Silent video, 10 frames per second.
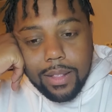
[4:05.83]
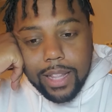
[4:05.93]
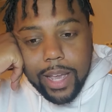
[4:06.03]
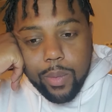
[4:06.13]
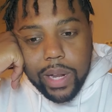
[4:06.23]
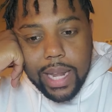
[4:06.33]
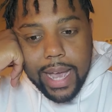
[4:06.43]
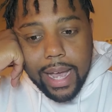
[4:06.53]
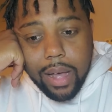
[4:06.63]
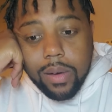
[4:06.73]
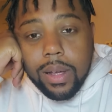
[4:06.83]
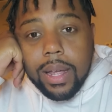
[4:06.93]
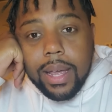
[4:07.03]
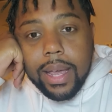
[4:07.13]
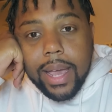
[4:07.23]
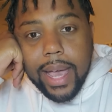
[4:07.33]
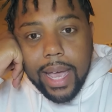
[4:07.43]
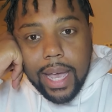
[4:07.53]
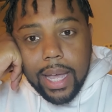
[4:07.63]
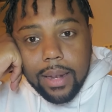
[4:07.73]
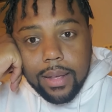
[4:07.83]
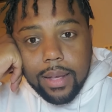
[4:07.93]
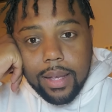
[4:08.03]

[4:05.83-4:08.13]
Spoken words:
they went down and